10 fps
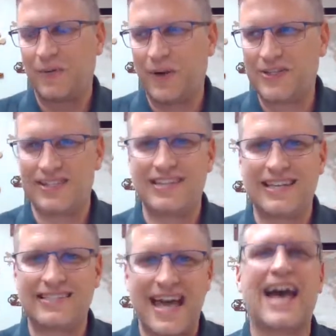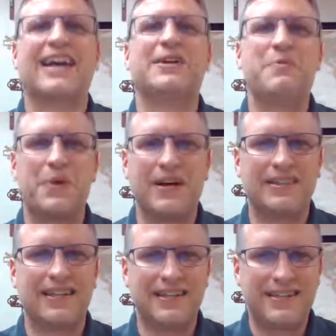which is exactly what
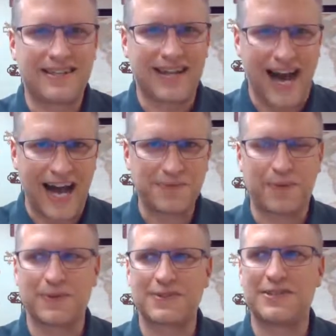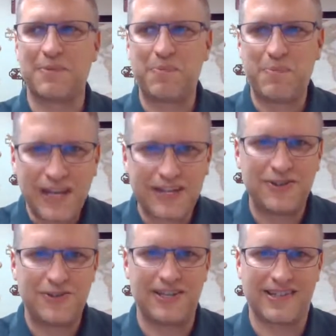the Gospels
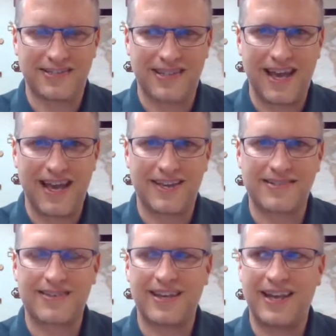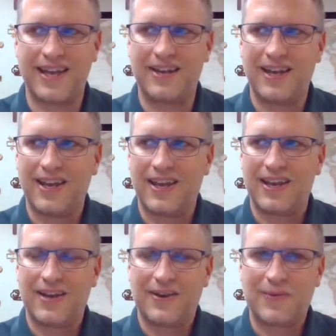depict Jesus as, and
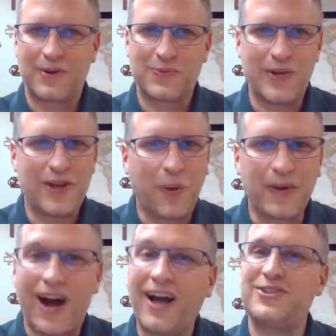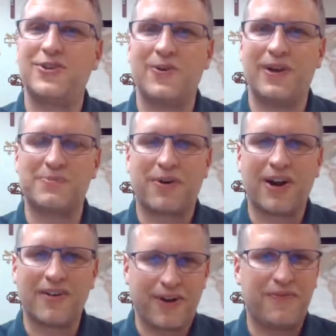which we hold on to as
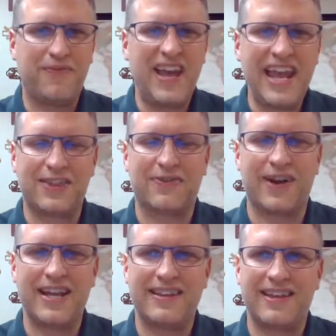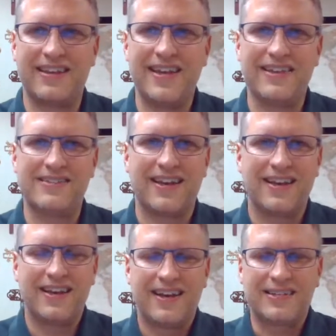part of our faith, right? He's
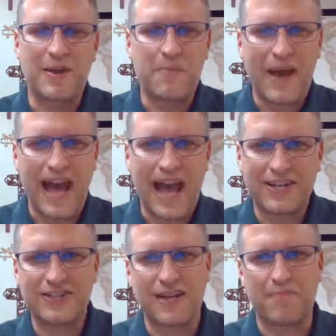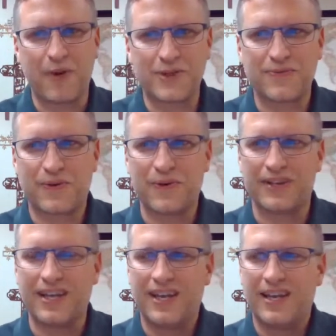compassionate and
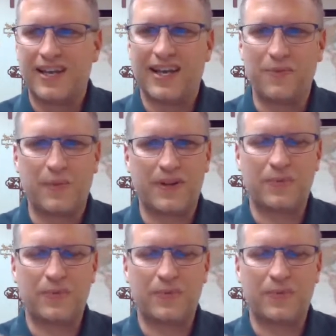merciful, and